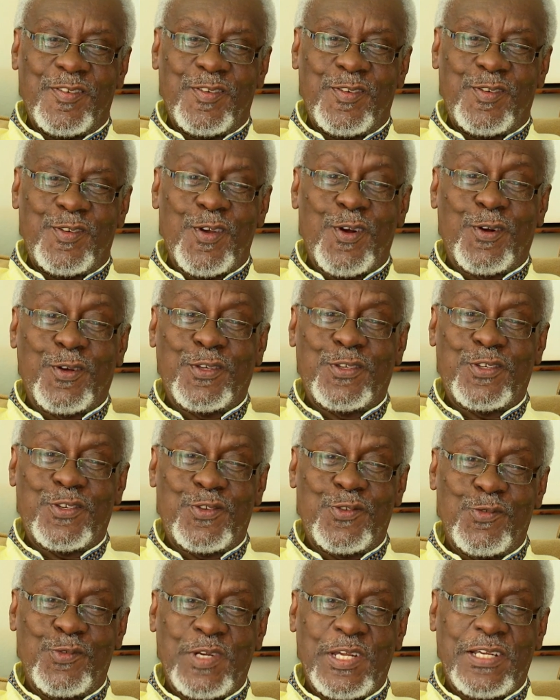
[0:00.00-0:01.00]
young
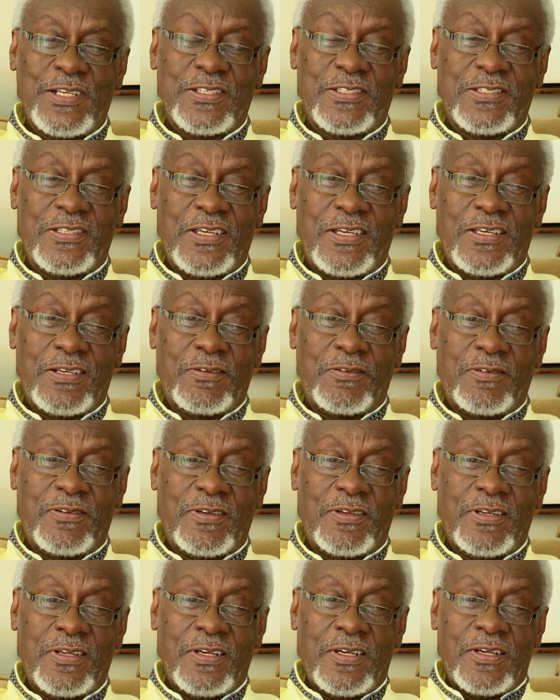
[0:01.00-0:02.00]
students then